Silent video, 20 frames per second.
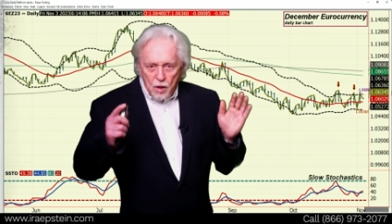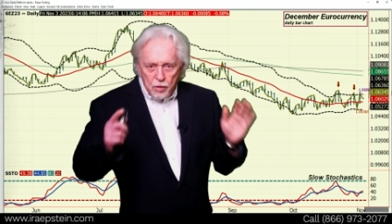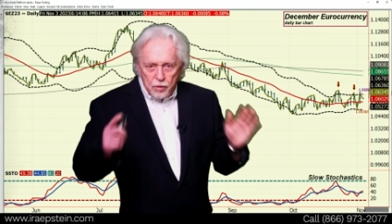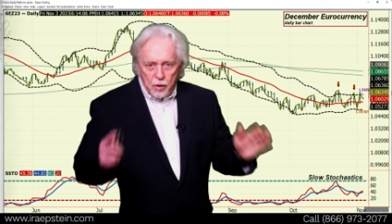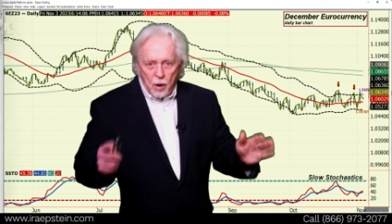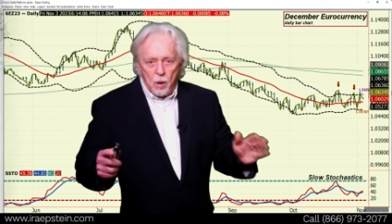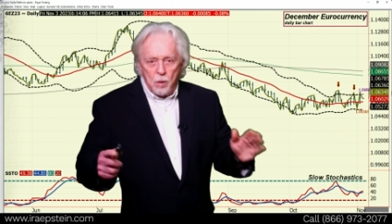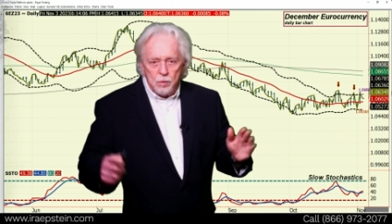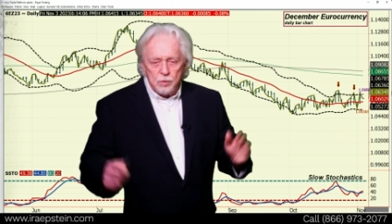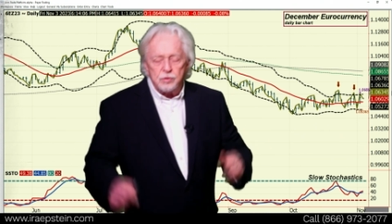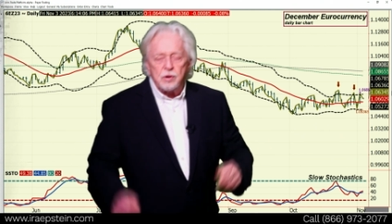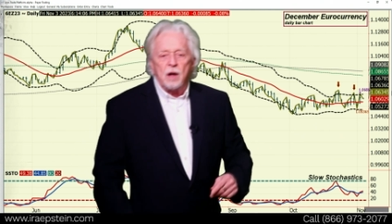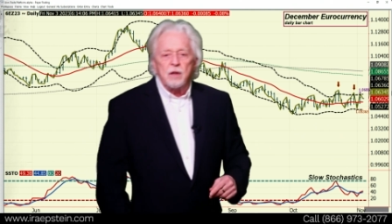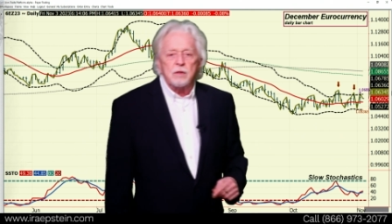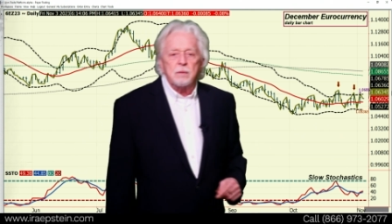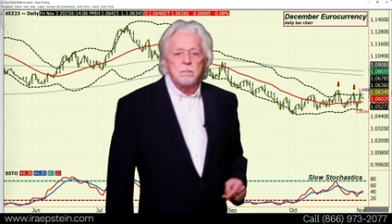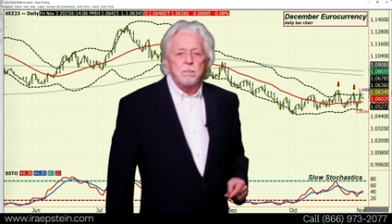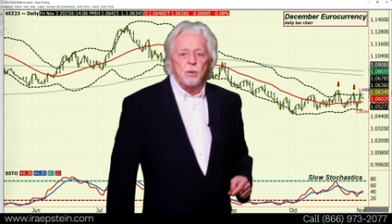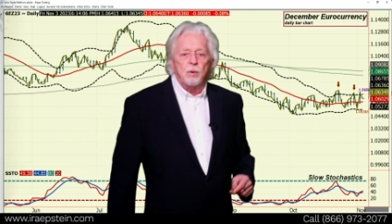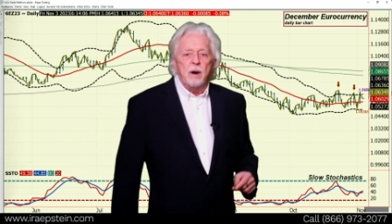Those are
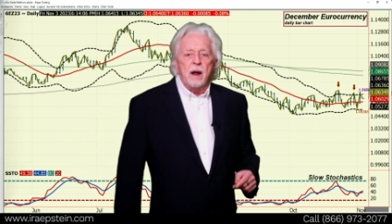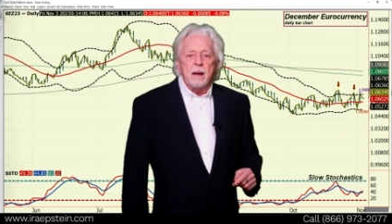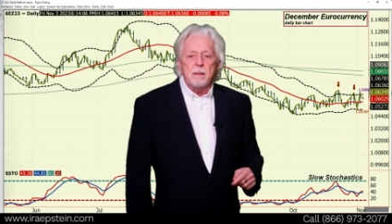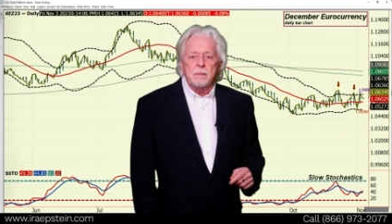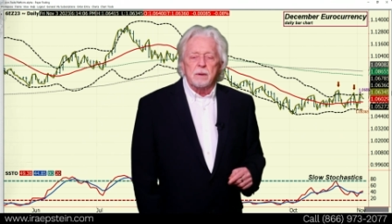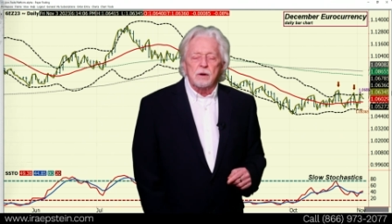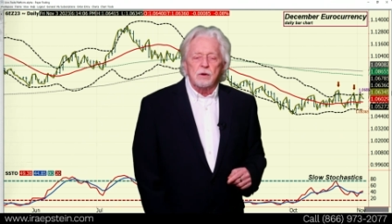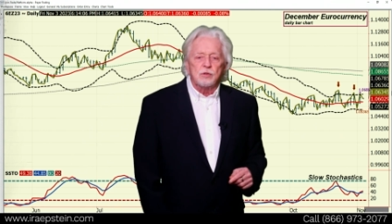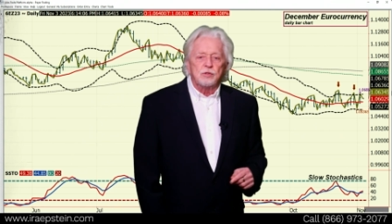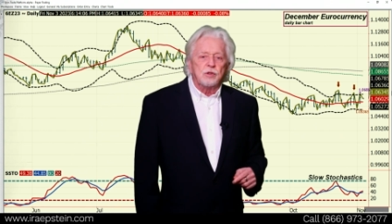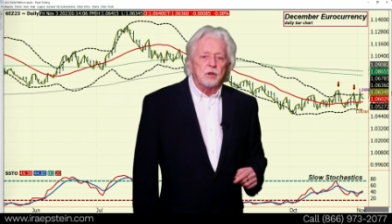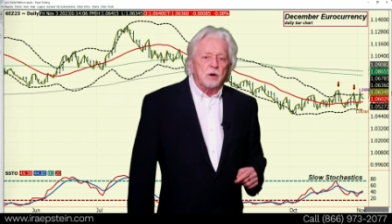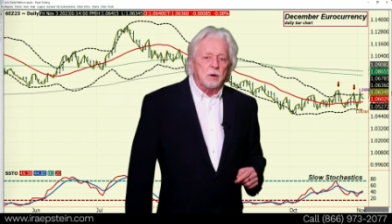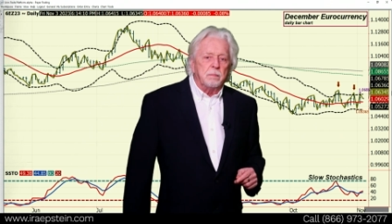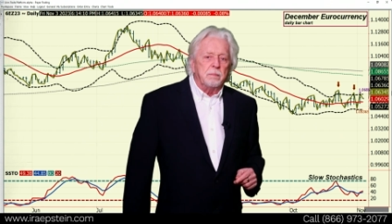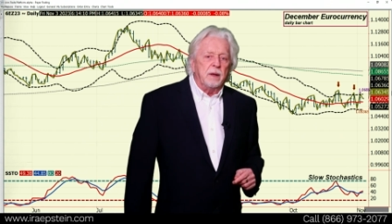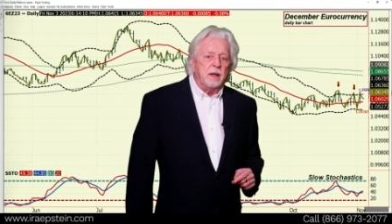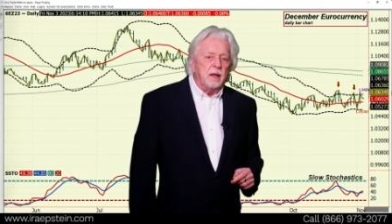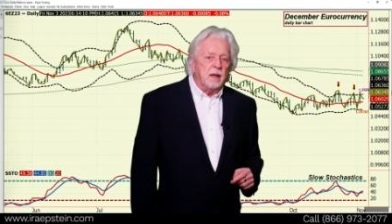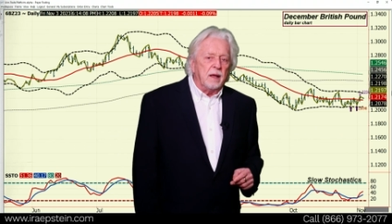the parameters that are
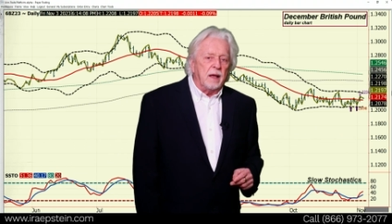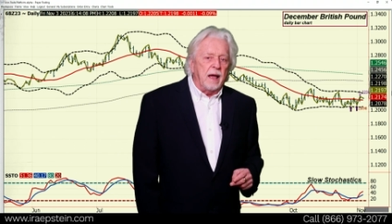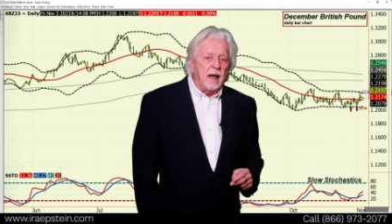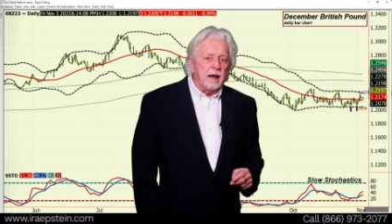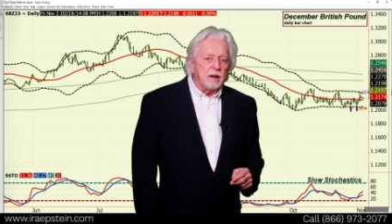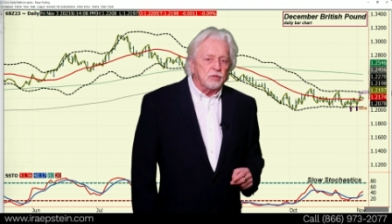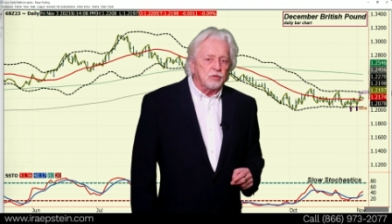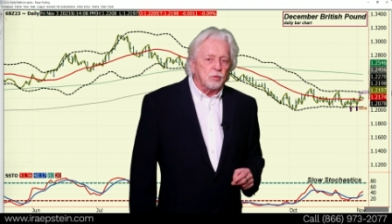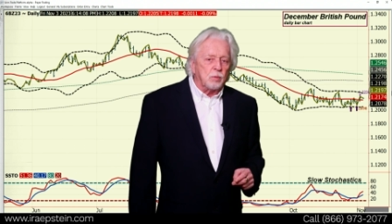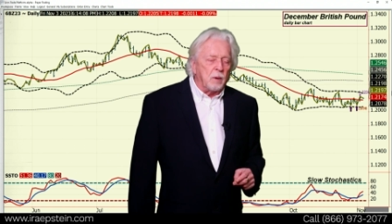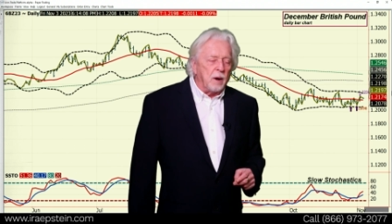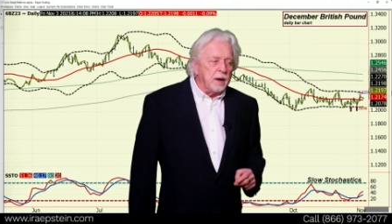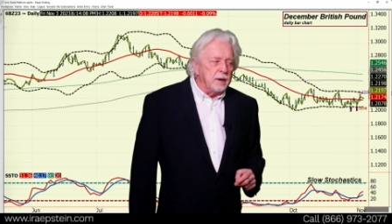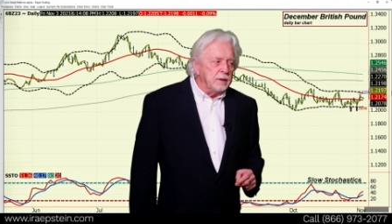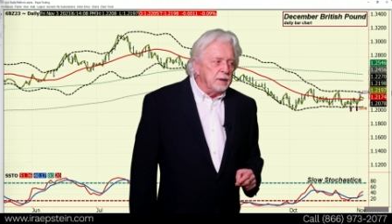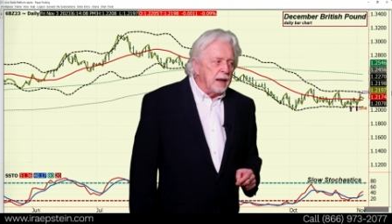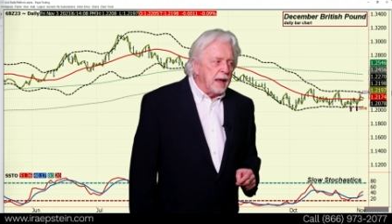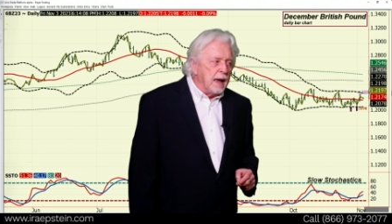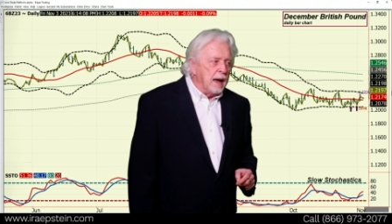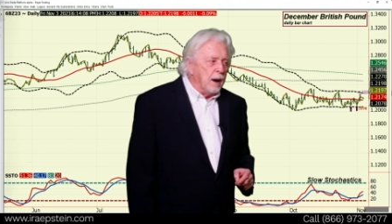being asked
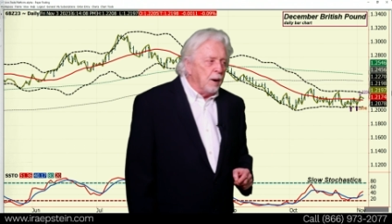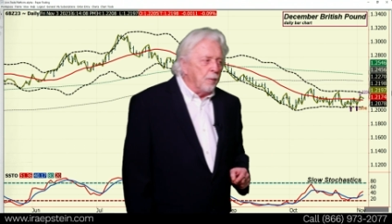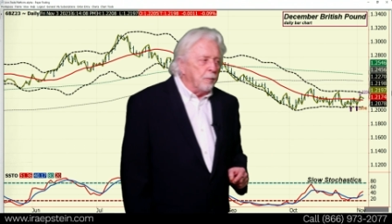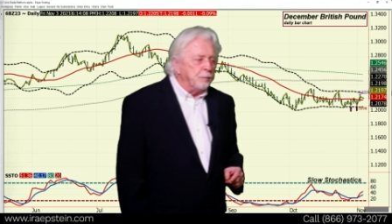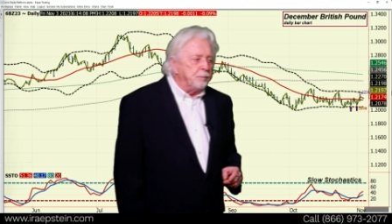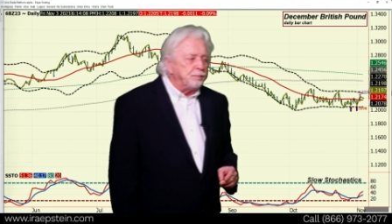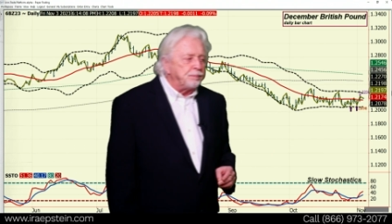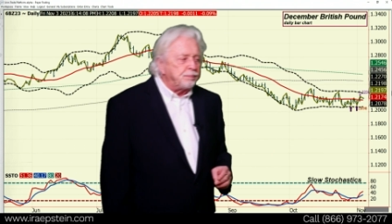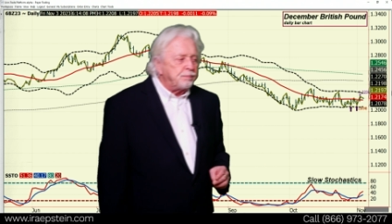right now.